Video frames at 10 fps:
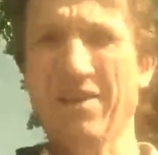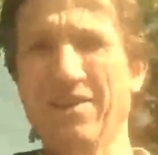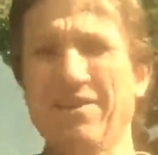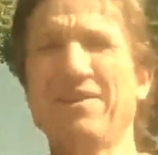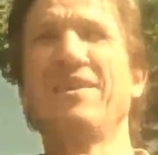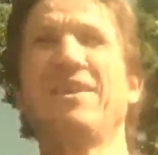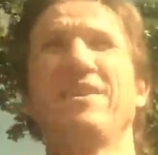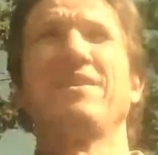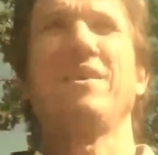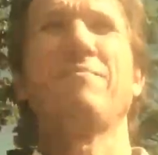that
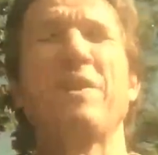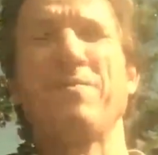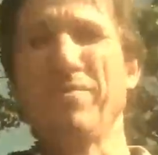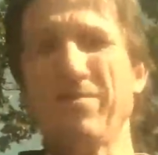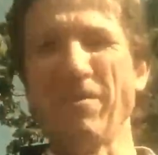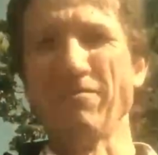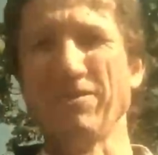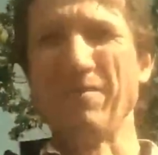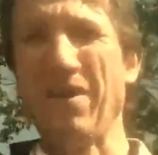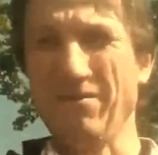people don't smile
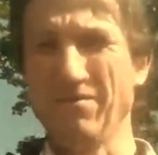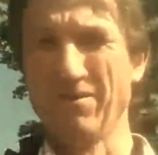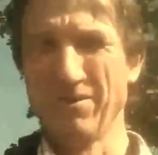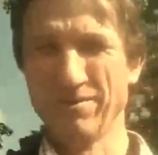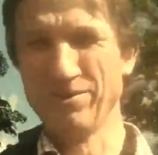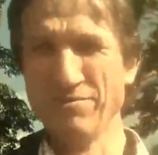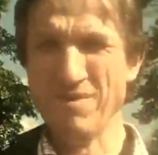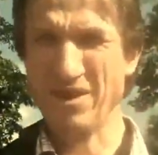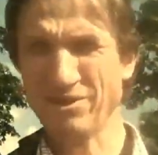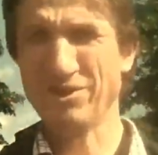too much.
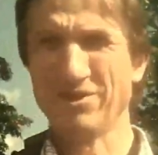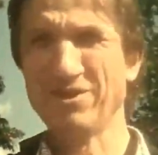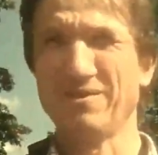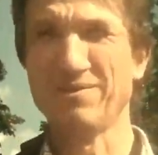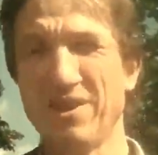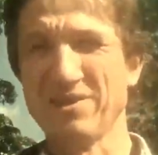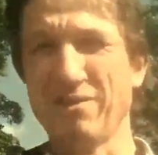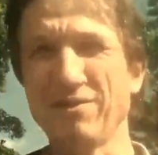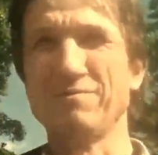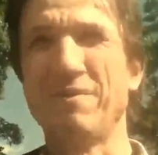Sometimes don't smile at
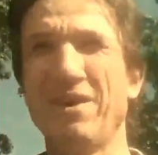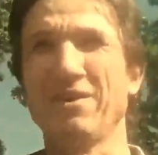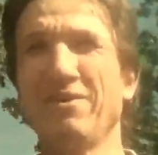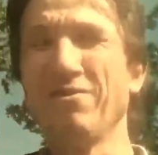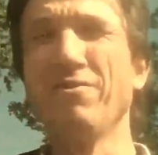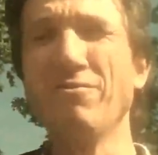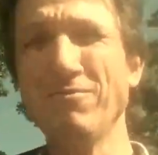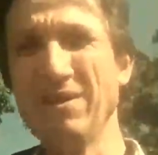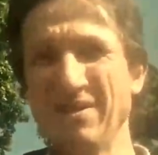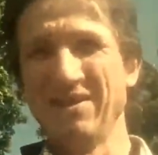all,
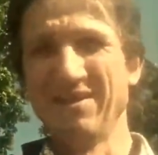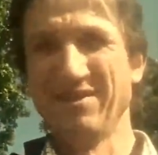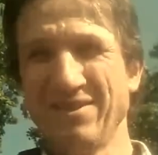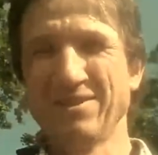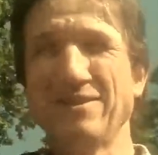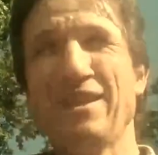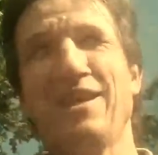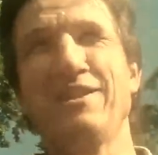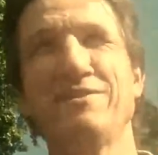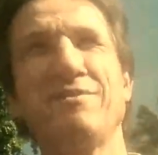and always
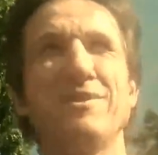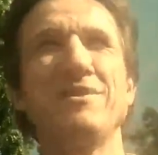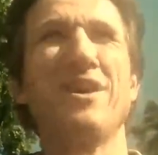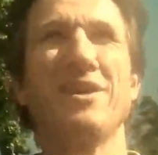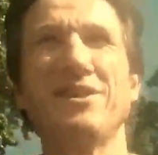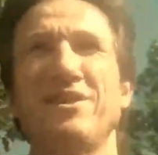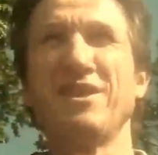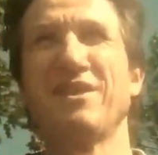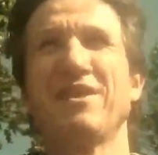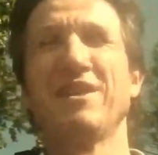nice when you
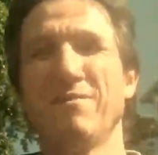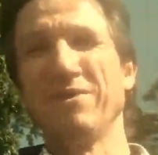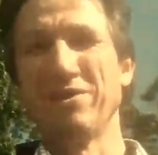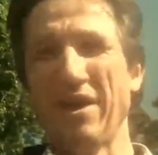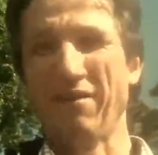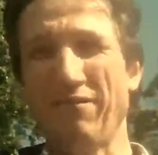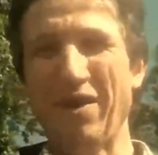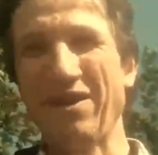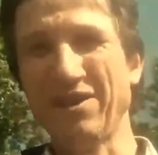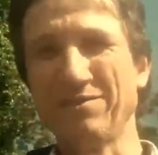get a friendly
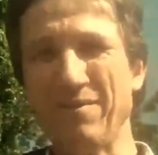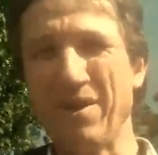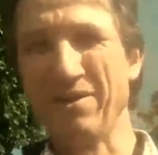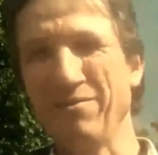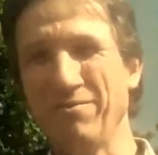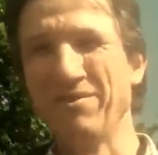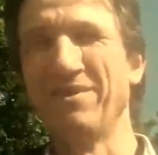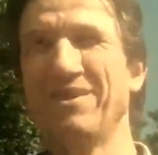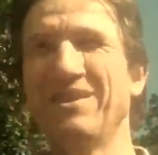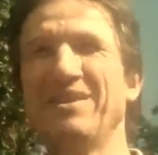smile,
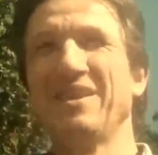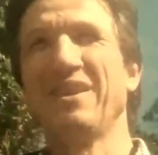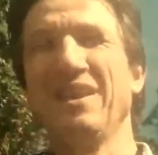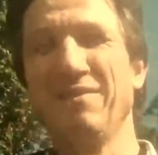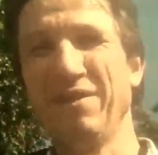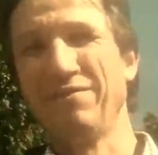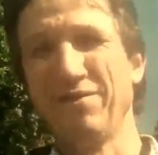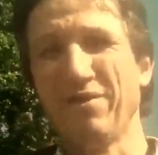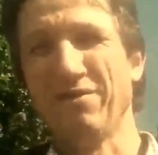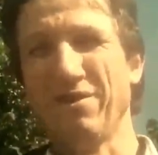even if you don't know
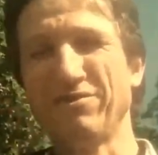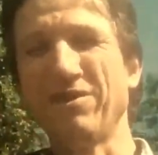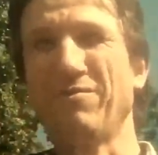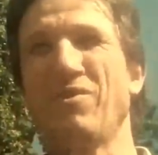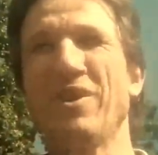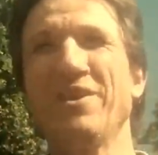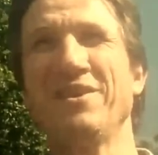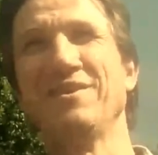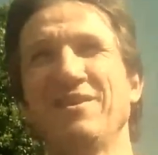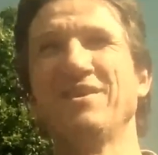someone.
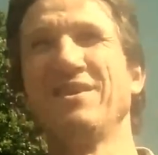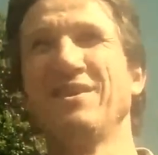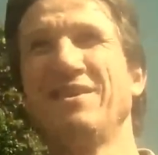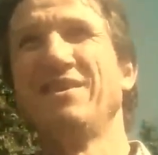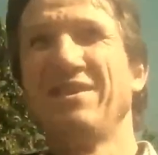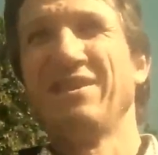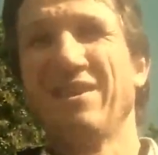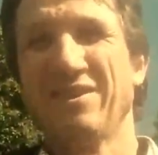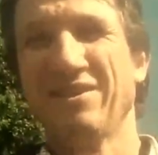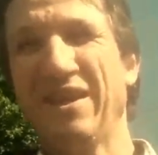So that's the
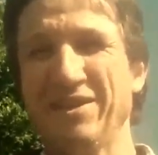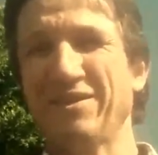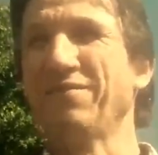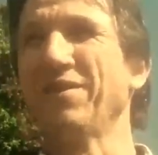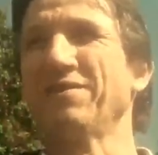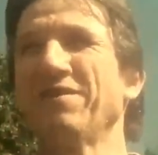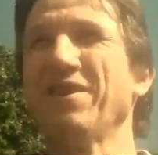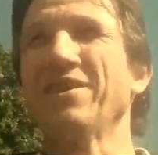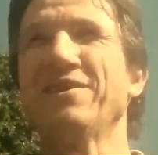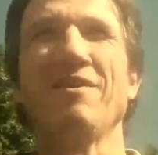first thing I don't like.
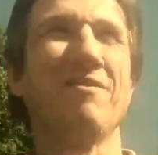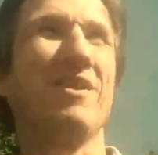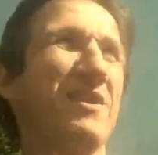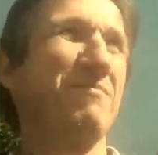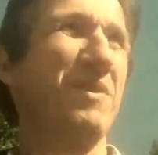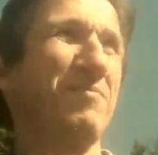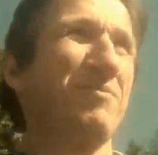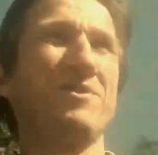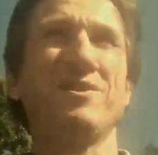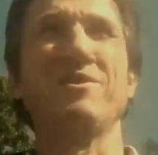People just don't smile. I guess the